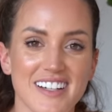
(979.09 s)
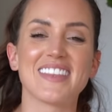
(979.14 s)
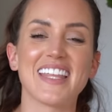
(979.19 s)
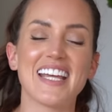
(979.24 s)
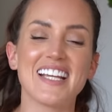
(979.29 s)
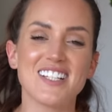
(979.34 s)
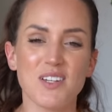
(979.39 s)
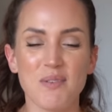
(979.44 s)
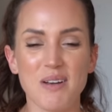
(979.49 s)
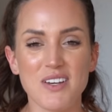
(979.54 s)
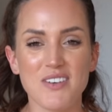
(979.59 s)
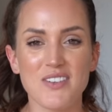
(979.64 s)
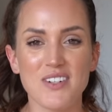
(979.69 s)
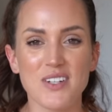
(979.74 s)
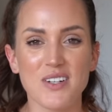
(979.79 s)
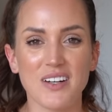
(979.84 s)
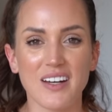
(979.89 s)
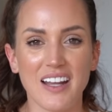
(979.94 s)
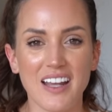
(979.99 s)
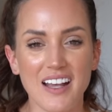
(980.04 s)
Thanks so much for
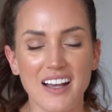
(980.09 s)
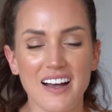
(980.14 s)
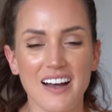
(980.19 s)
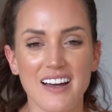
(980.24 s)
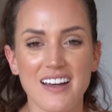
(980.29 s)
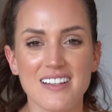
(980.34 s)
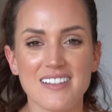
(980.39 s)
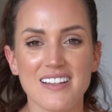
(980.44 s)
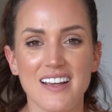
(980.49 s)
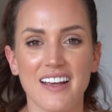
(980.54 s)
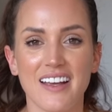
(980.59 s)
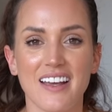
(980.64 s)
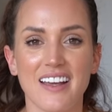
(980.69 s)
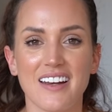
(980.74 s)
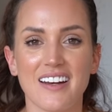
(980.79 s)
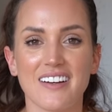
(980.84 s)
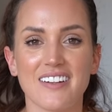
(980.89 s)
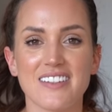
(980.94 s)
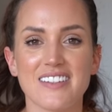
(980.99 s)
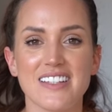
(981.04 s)
tuning in, guys,
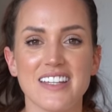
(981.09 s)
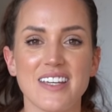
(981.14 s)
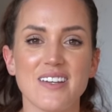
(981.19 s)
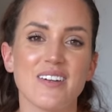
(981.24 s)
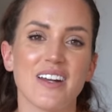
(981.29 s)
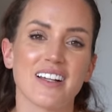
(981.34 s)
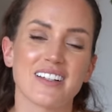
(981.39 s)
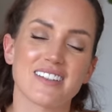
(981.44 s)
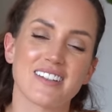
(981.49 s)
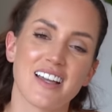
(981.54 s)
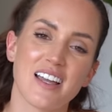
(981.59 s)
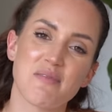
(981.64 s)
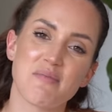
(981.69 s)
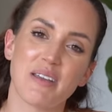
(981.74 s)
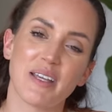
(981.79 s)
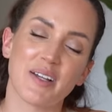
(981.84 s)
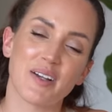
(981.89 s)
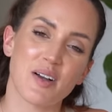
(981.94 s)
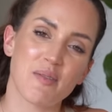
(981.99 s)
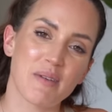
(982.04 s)
and I'll see you next time
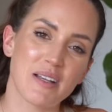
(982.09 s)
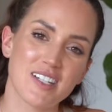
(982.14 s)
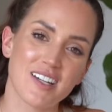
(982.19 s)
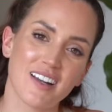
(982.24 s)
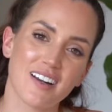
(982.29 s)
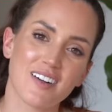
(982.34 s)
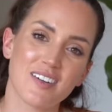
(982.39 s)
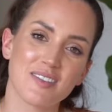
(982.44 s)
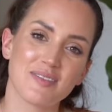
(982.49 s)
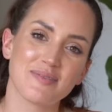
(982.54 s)
here on my channel.